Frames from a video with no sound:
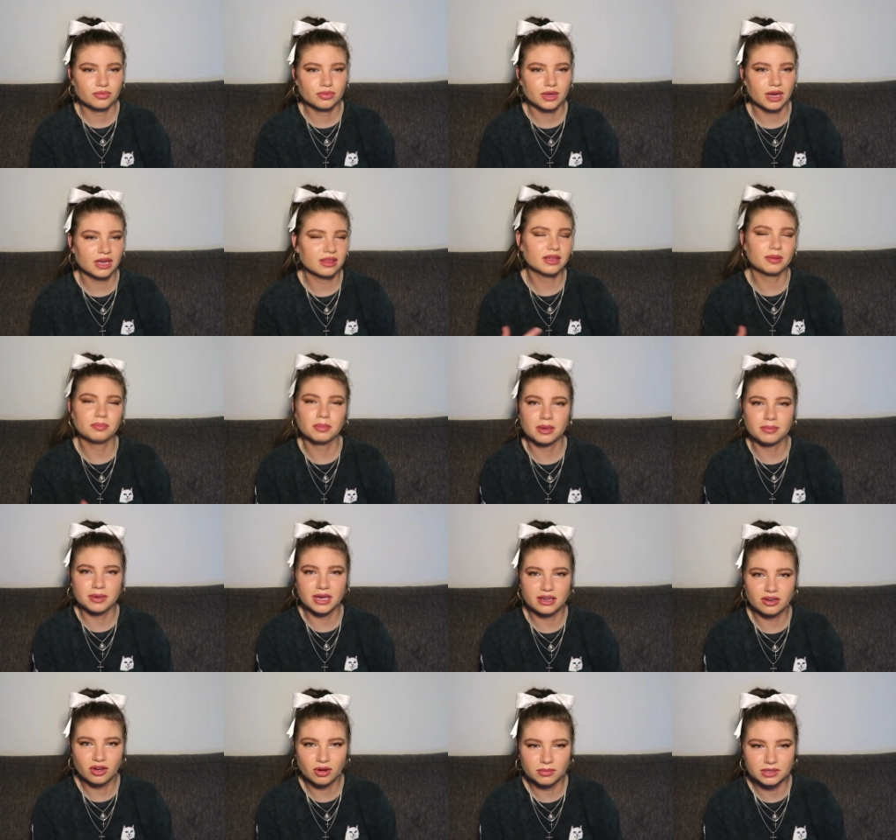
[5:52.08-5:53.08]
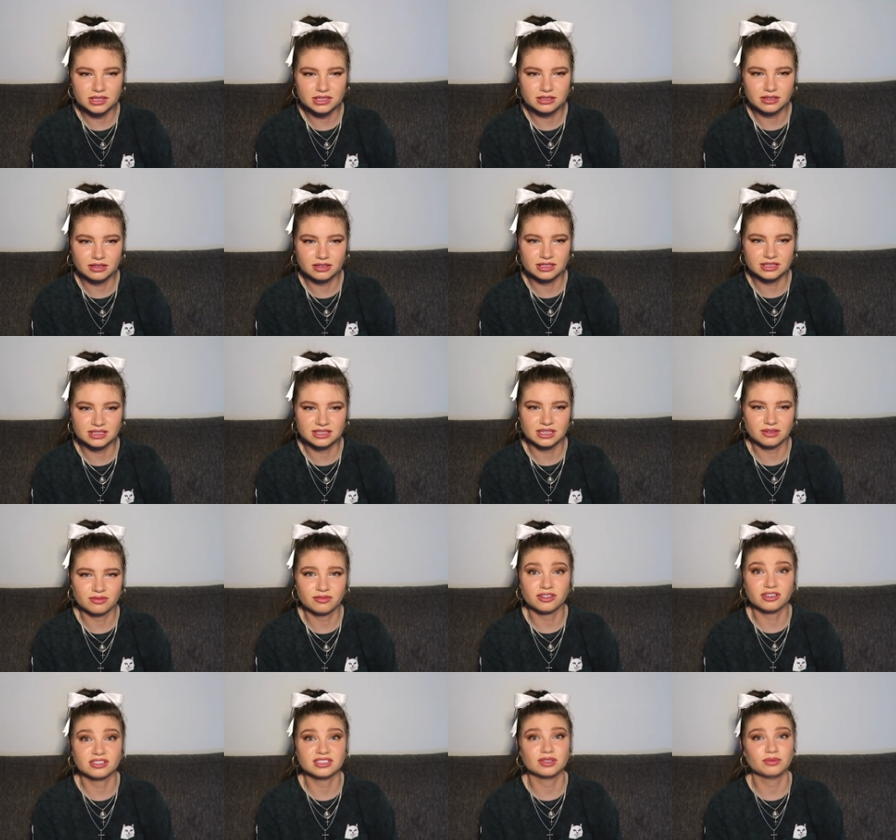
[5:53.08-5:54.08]
I think maybe I commented on his thing
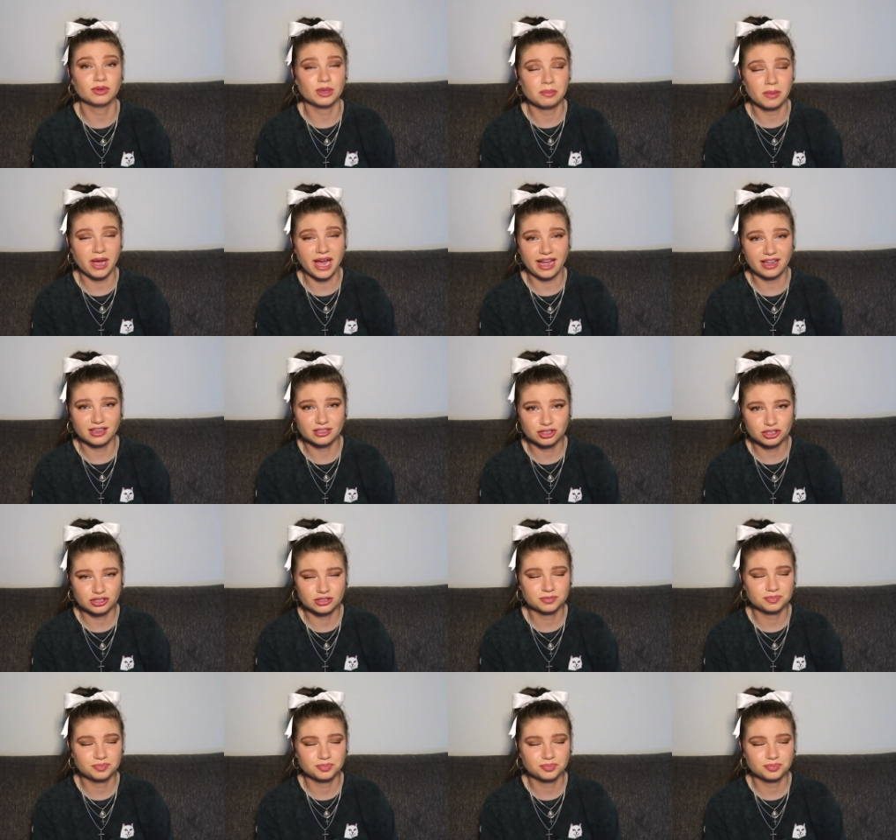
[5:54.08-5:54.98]
first and we matched.